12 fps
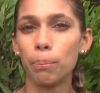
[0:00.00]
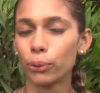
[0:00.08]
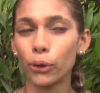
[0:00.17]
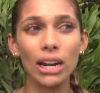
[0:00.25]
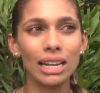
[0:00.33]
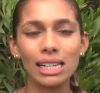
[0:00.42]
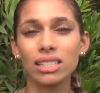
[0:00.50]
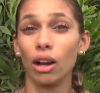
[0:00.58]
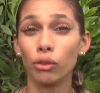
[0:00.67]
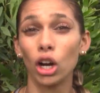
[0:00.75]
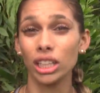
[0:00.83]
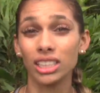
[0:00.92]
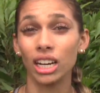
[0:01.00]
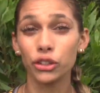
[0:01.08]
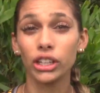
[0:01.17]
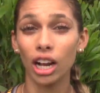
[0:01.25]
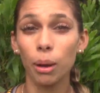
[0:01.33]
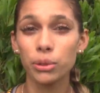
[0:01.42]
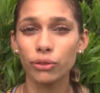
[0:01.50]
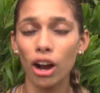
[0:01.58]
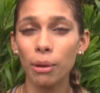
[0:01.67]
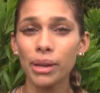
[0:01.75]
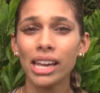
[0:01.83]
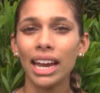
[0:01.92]
greatness of cross country comes
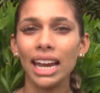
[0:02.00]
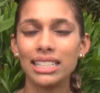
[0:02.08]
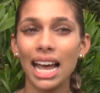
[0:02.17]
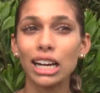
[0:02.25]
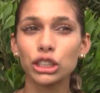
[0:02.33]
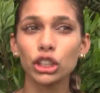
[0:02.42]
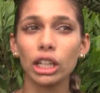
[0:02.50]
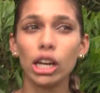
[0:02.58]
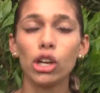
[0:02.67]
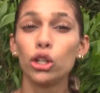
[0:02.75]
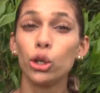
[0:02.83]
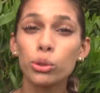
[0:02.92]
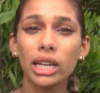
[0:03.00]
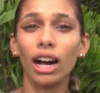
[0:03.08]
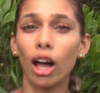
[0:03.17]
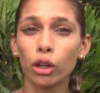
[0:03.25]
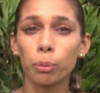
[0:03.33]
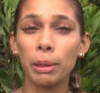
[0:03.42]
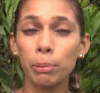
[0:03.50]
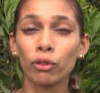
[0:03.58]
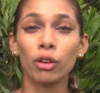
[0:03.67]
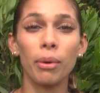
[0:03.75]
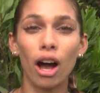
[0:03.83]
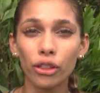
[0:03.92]
from. It's actually using other people
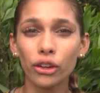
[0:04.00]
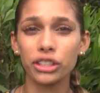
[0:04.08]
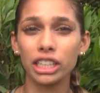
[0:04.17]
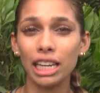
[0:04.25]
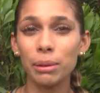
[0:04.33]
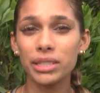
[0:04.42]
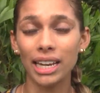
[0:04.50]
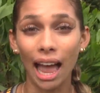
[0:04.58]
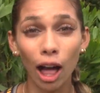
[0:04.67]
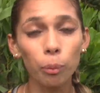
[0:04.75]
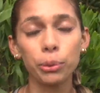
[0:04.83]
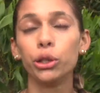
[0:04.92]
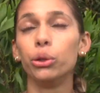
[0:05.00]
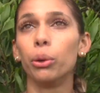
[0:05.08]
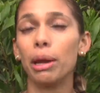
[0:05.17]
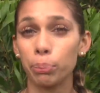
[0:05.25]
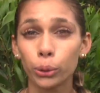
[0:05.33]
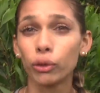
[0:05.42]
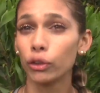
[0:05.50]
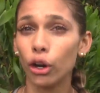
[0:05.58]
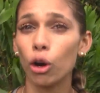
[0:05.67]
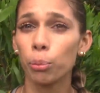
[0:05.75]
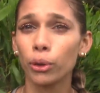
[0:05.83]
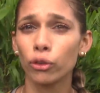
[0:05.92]
from other teams to help you improve your
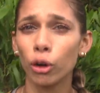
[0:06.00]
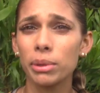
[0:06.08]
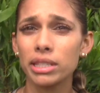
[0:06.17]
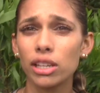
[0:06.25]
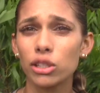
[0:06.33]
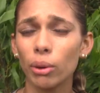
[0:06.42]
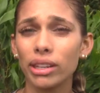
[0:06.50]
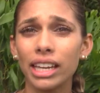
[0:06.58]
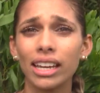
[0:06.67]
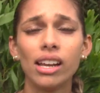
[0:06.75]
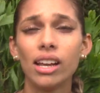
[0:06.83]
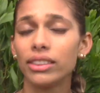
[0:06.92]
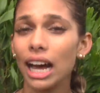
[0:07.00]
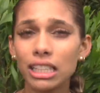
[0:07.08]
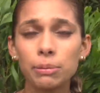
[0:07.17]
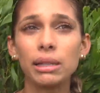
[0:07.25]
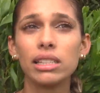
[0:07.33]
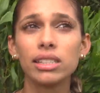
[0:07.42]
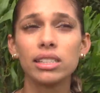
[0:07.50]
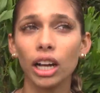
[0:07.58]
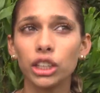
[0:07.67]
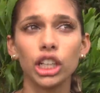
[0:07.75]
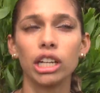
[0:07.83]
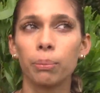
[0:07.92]
own performances. So I think that's been
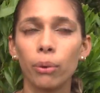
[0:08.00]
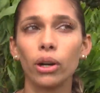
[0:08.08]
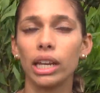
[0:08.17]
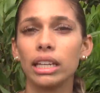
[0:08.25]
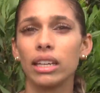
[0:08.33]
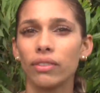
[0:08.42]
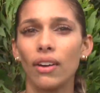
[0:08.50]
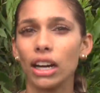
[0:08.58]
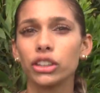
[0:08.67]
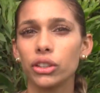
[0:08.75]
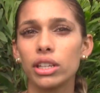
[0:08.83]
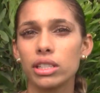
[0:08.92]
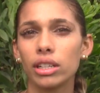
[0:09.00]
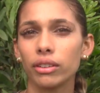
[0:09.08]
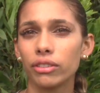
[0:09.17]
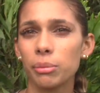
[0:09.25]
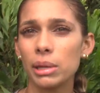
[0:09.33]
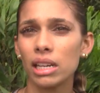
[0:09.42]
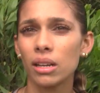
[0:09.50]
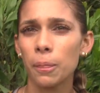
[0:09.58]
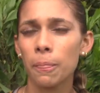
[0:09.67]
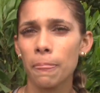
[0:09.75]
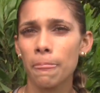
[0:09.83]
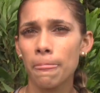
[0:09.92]
such an important and key factor this year for me.
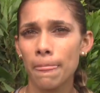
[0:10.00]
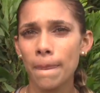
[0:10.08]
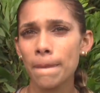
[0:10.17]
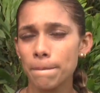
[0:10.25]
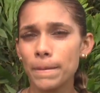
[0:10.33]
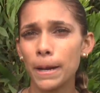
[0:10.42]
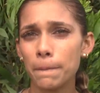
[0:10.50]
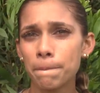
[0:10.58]
Awesome. Yeah.